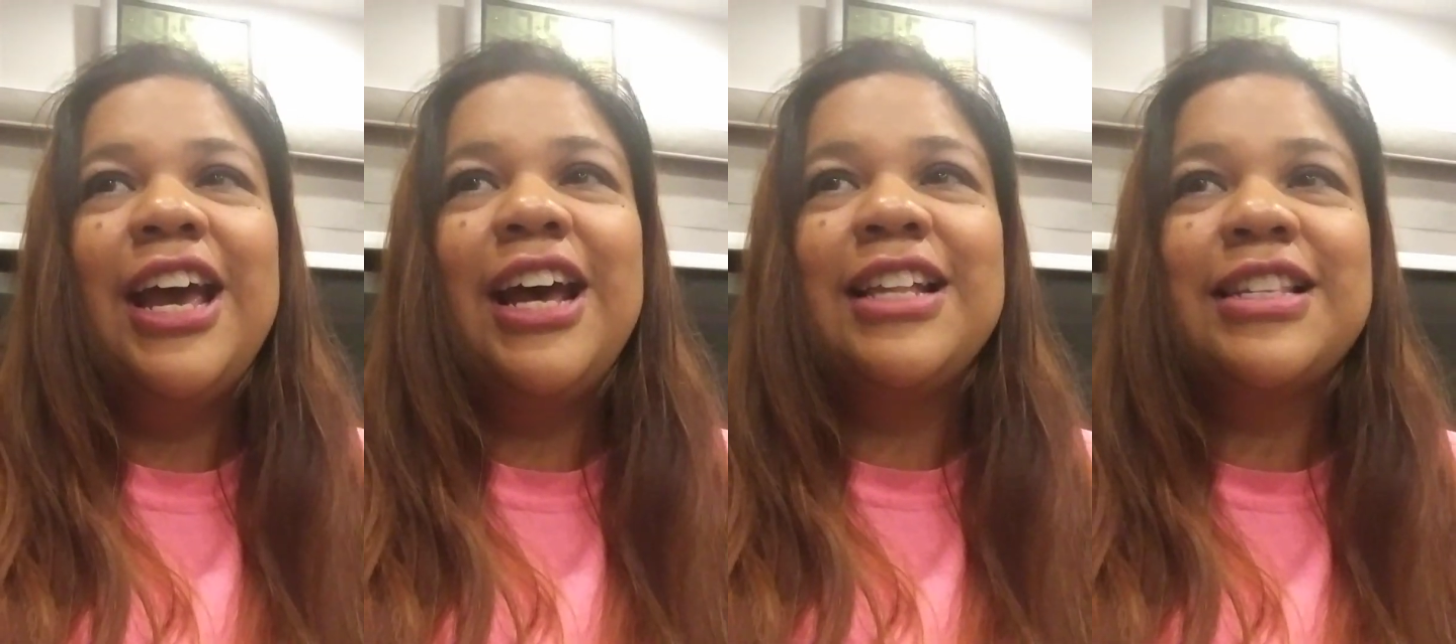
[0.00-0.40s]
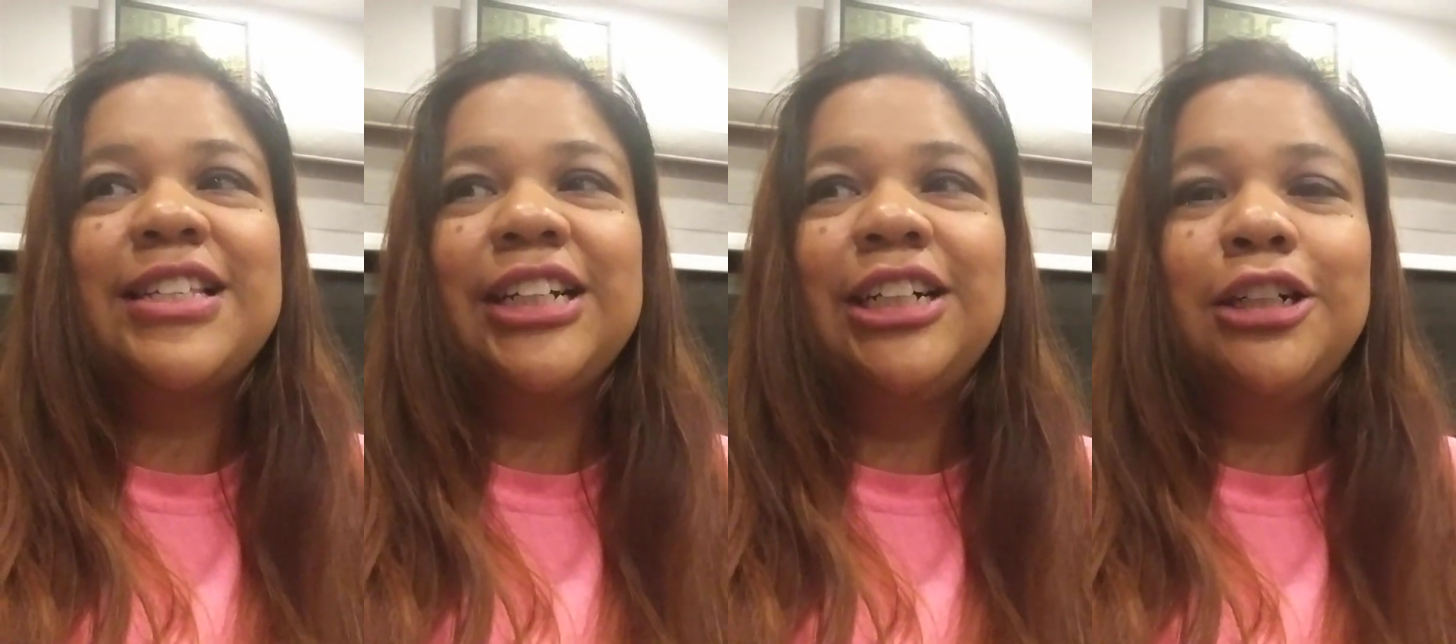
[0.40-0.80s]
And
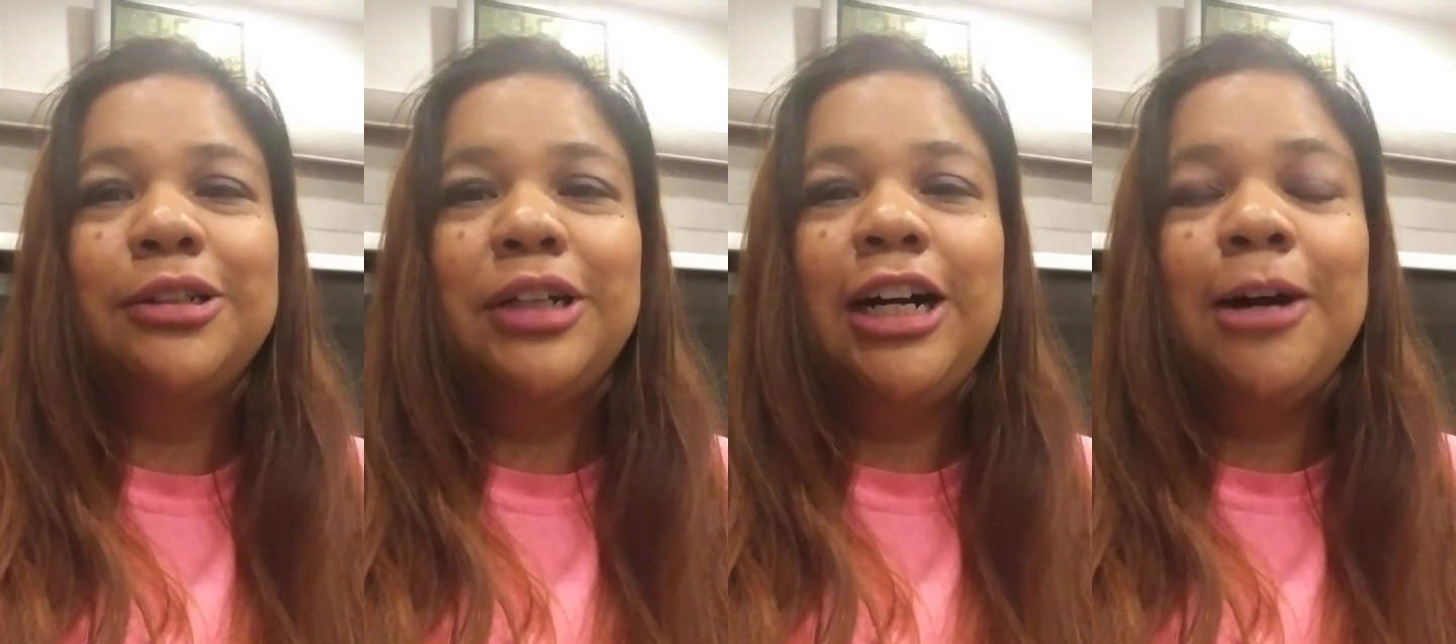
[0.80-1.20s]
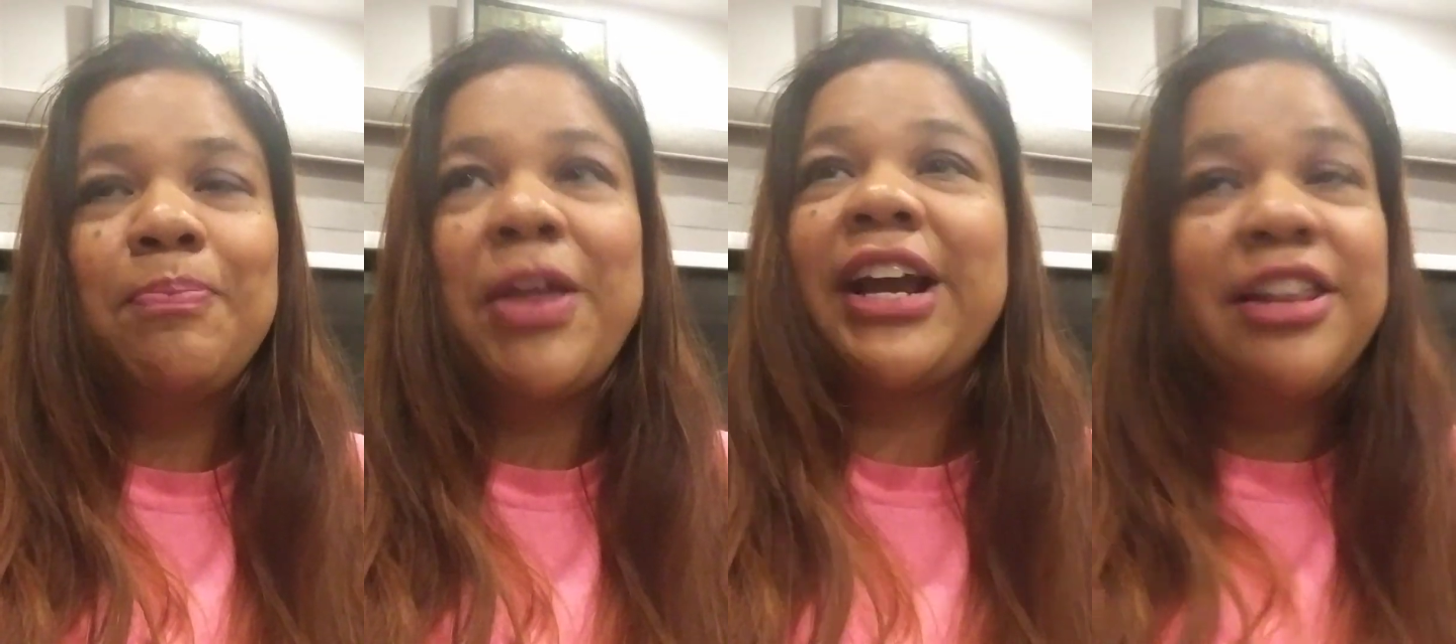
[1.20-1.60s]
so,
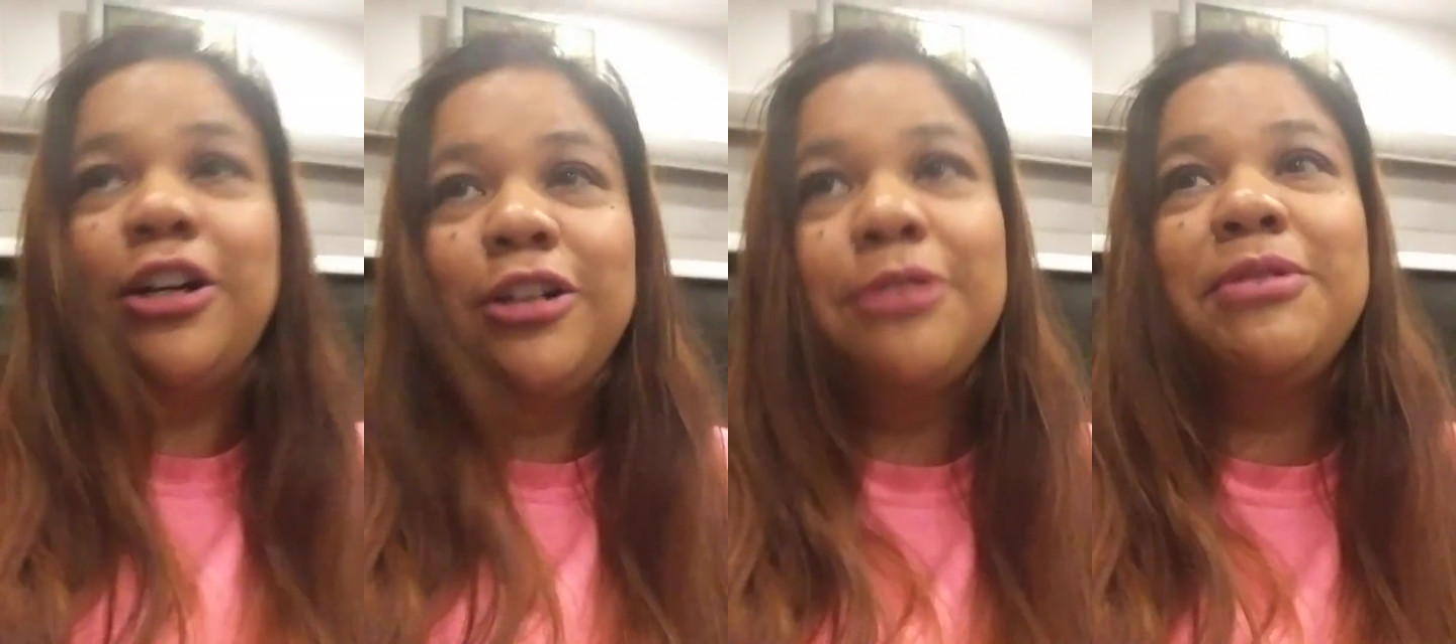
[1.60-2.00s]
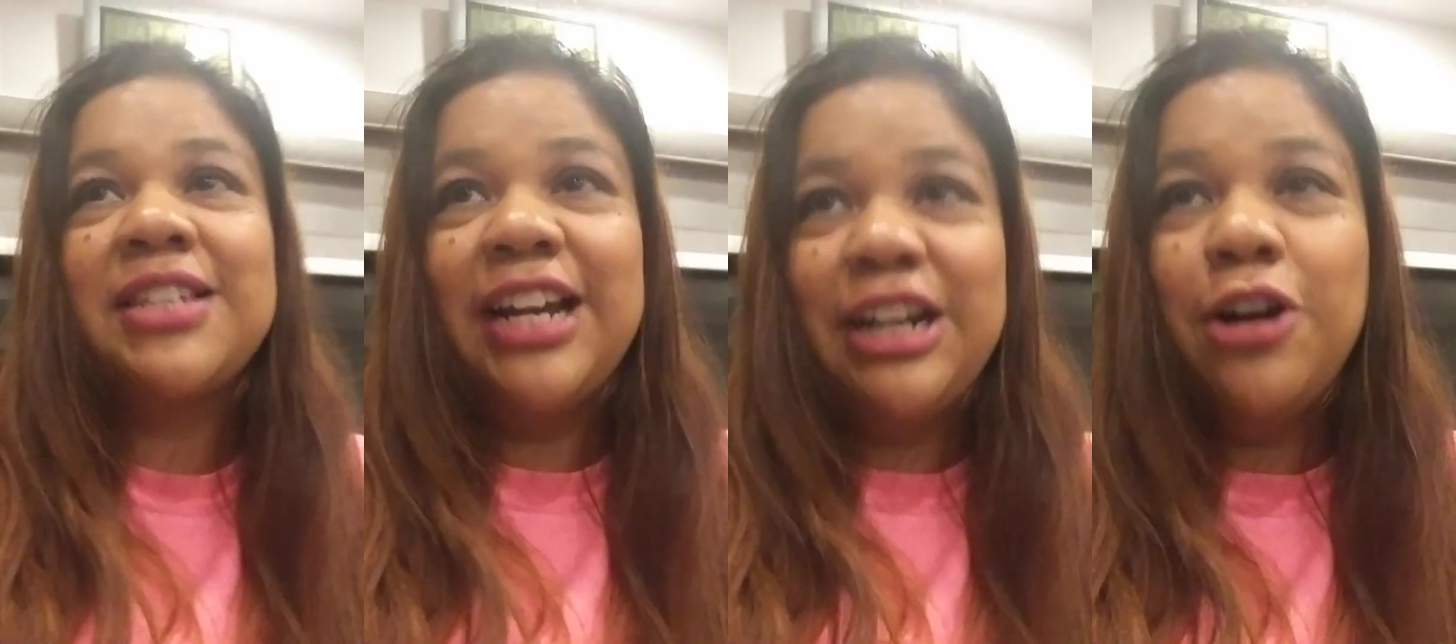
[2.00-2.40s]
the only
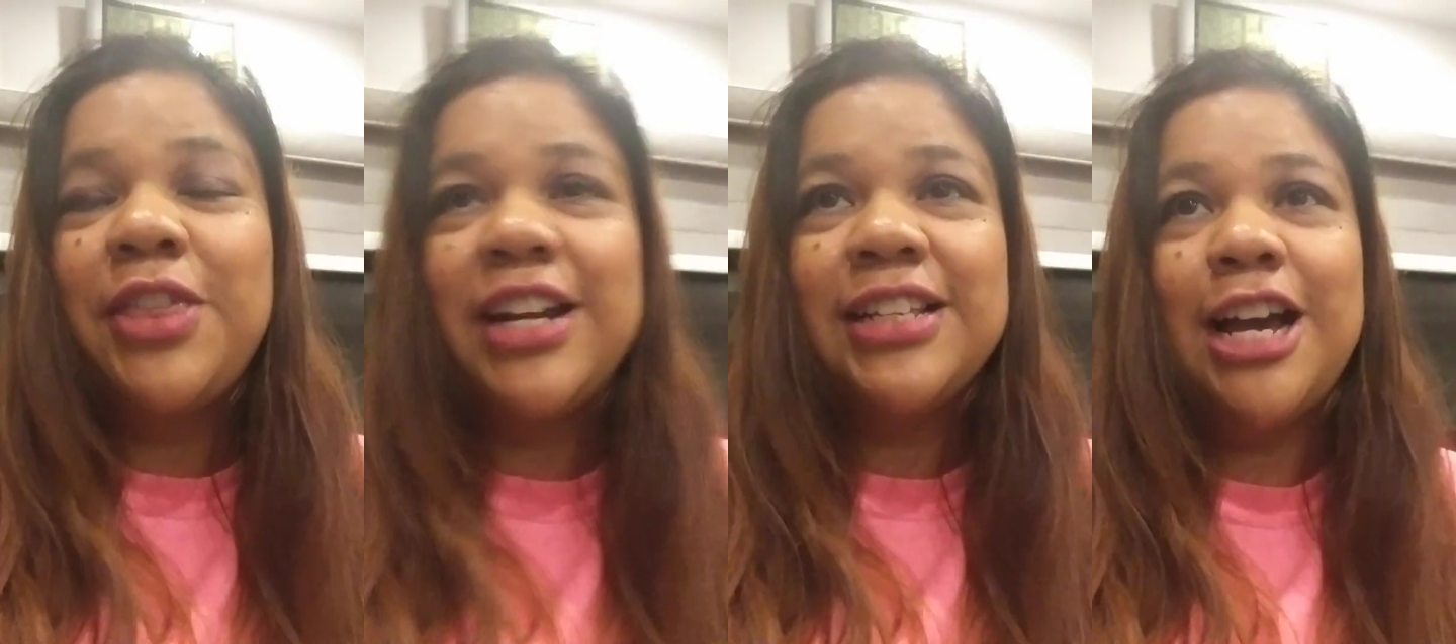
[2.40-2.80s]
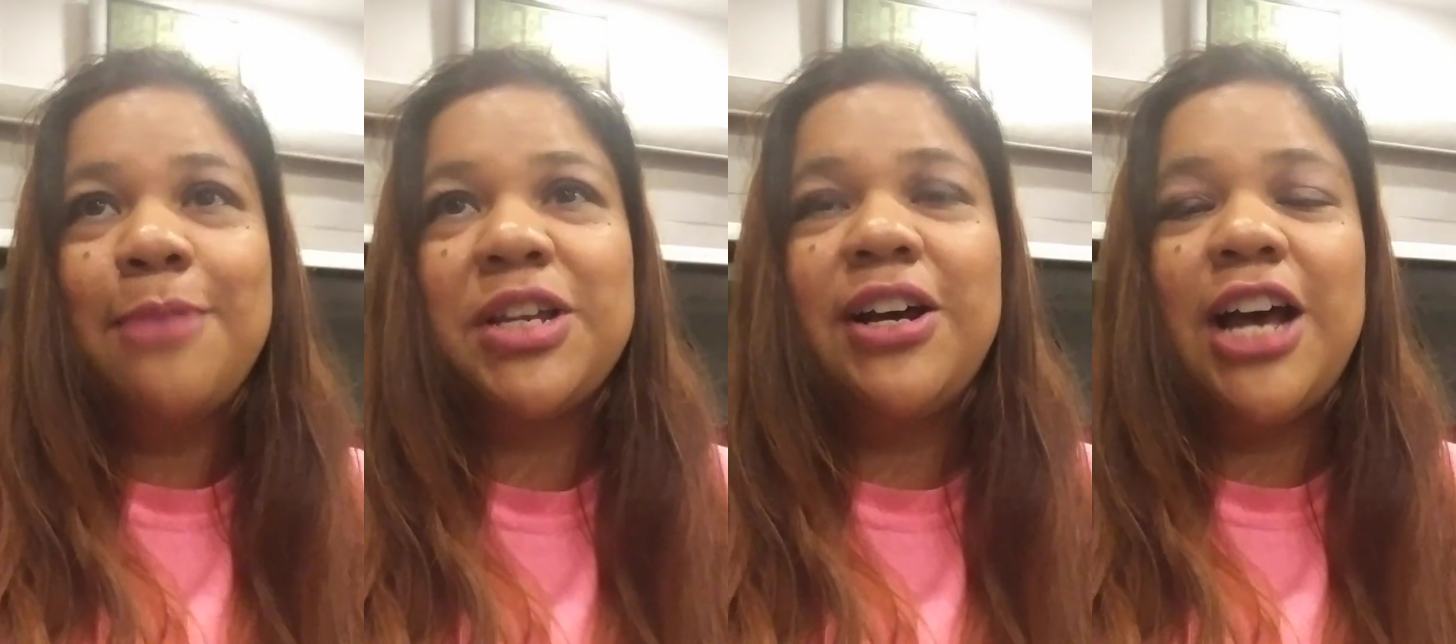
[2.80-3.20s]
reason I know that it times out